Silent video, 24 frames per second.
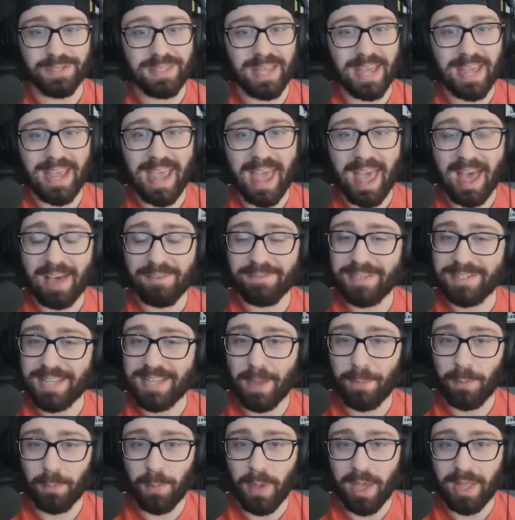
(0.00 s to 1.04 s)
They have the
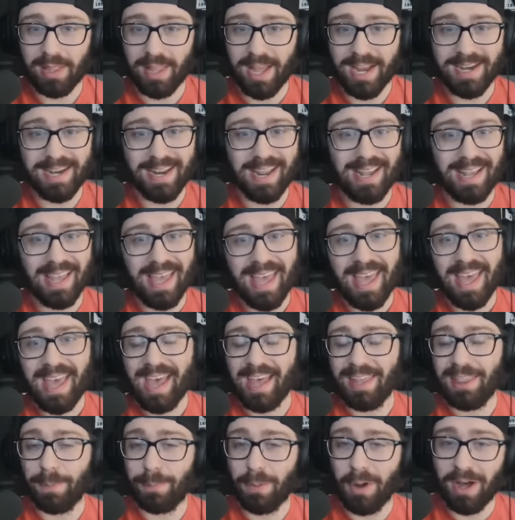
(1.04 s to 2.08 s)
Tampa Bay Lightning
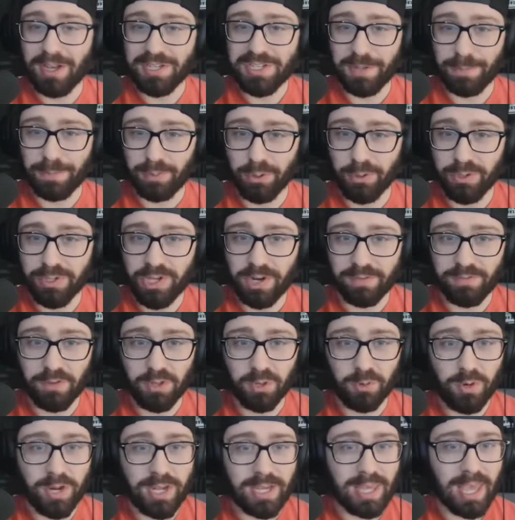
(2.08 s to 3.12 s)
and the Boston Bruins over the
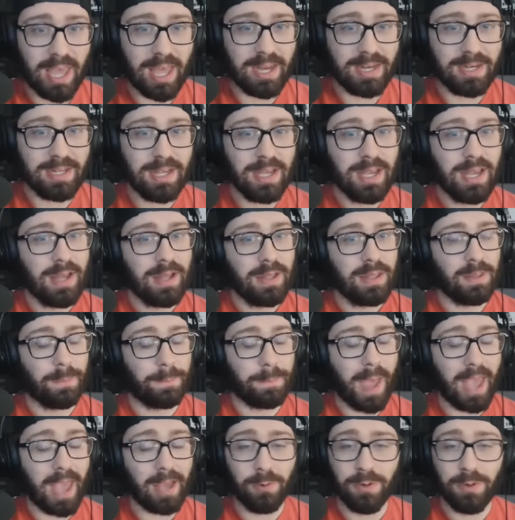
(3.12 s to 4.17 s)
weekend. The
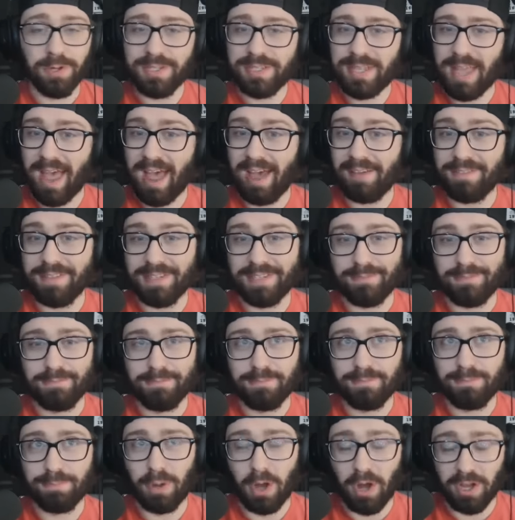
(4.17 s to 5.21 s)
Penguins have the
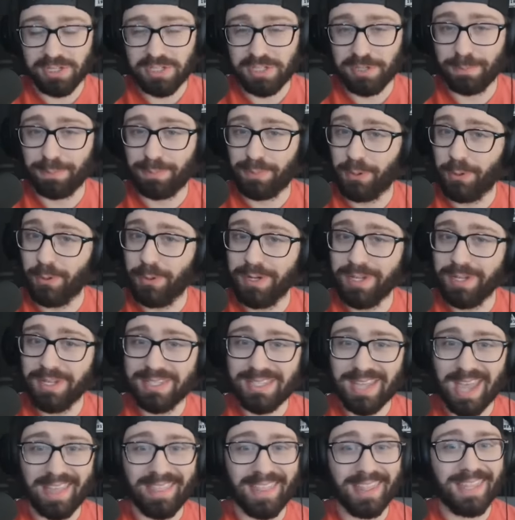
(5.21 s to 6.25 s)
Boston Bruins
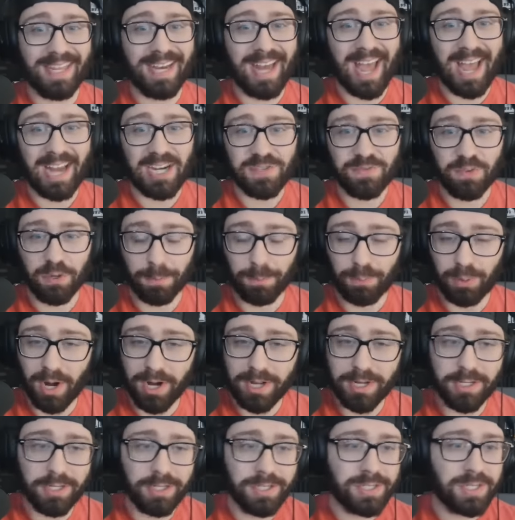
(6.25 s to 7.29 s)
and then the Nashville
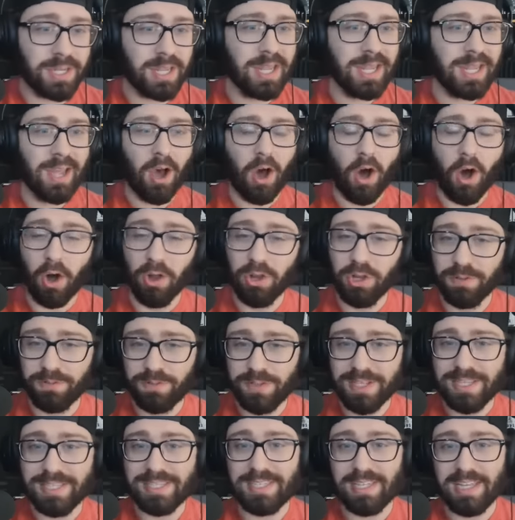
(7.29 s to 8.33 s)
Predators. All of
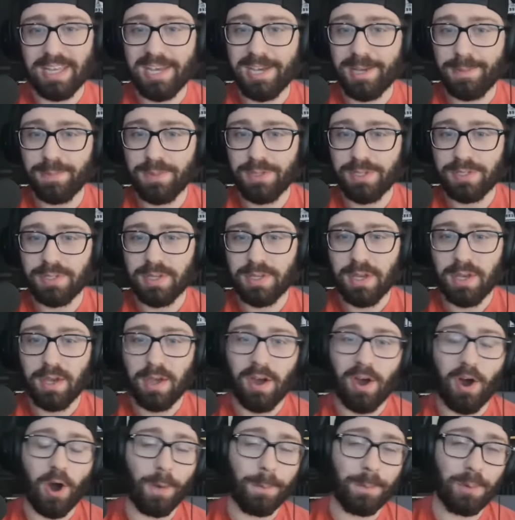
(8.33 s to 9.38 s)
these teams
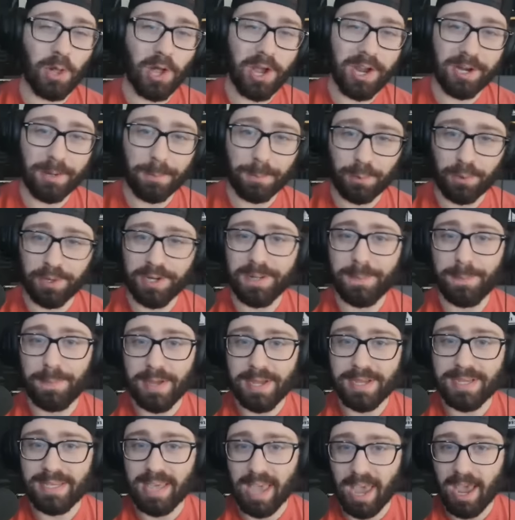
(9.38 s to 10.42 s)
are playing in pretty
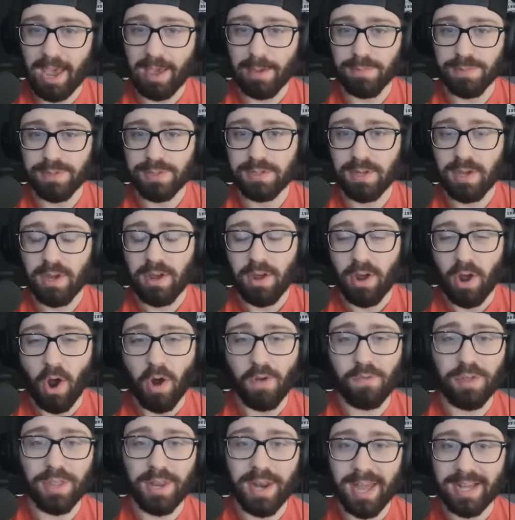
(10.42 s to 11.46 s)
big games
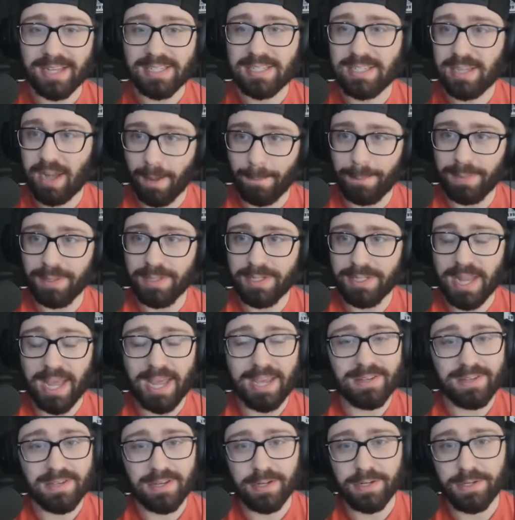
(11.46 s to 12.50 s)
over the next couple of
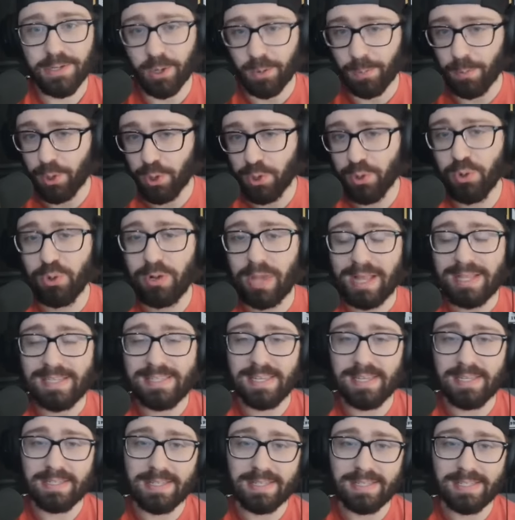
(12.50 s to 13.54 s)
days to determine who gets
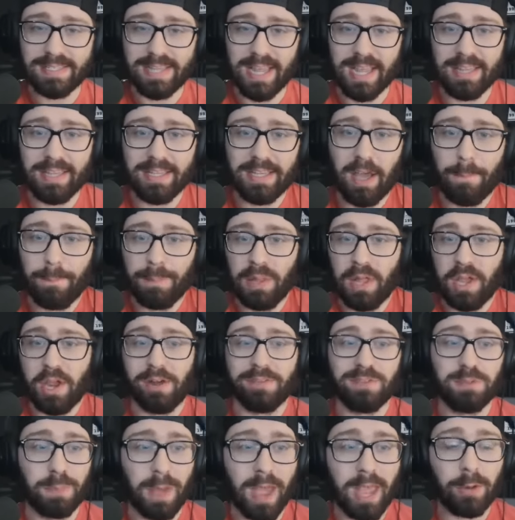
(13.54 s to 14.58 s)
into the Stanley Cup
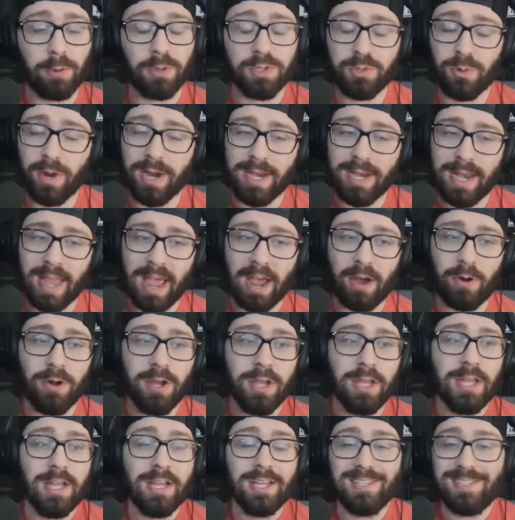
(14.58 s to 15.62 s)
playoffs. Penguins right now
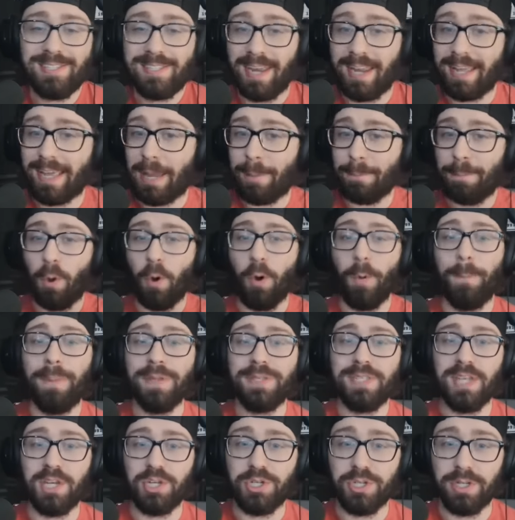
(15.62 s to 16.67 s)
sitting in pole
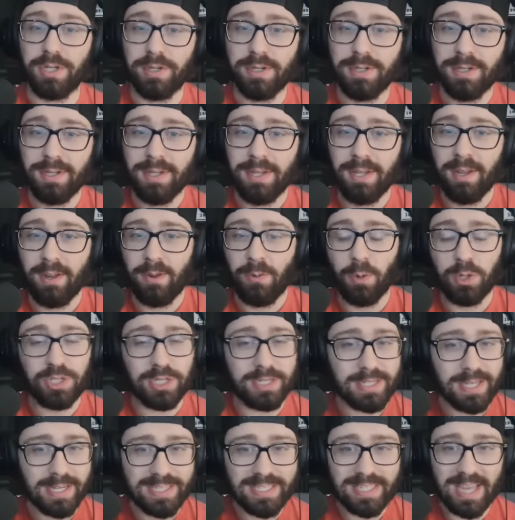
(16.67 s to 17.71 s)
position, which,
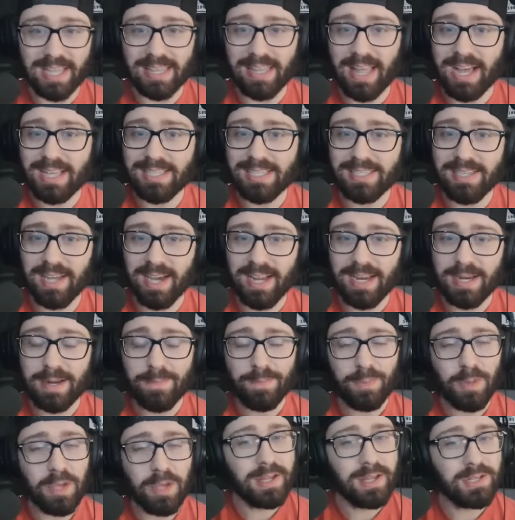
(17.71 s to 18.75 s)
as I said last night,
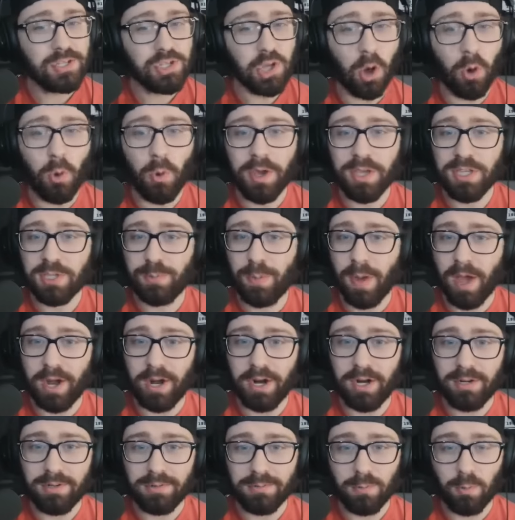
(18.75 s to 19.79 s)
it's always
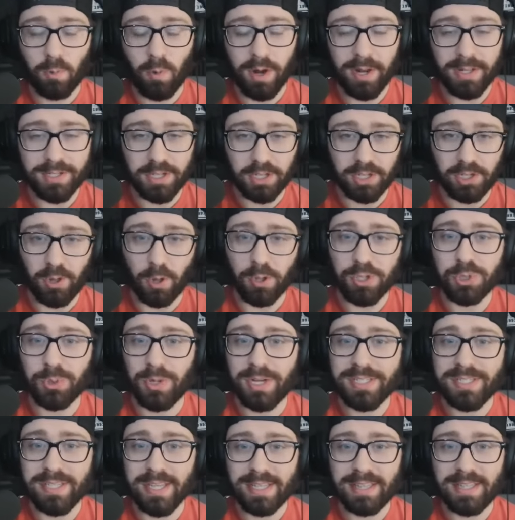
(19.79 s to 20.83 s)
better when it's a close
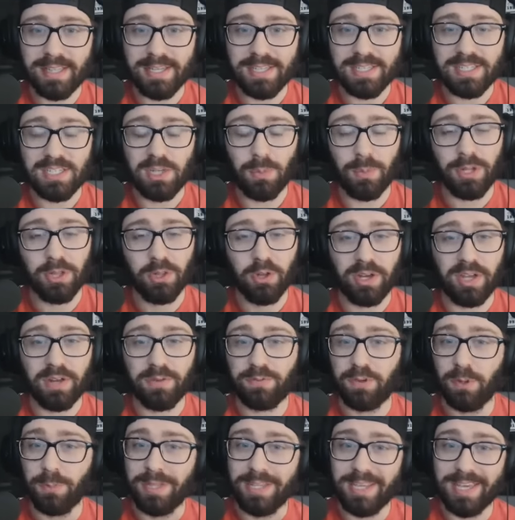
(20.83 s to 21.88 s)
race like this to be looking
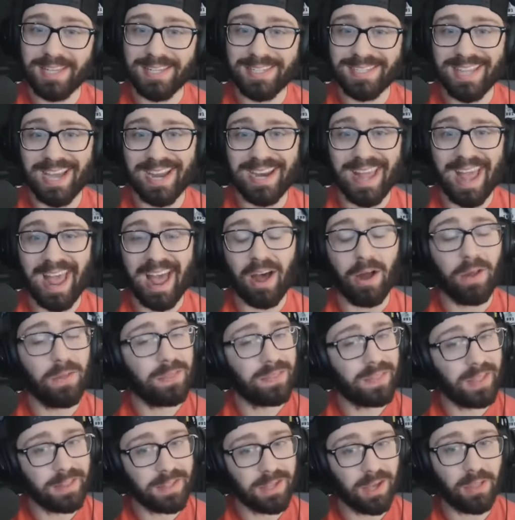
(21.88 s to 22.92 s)
from the inside out
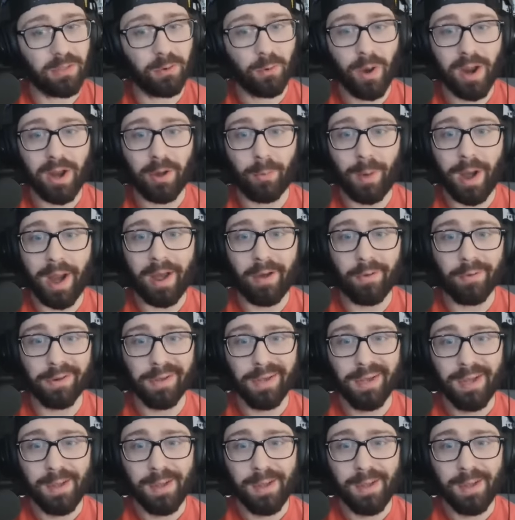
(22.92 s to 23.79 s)
than the other way around.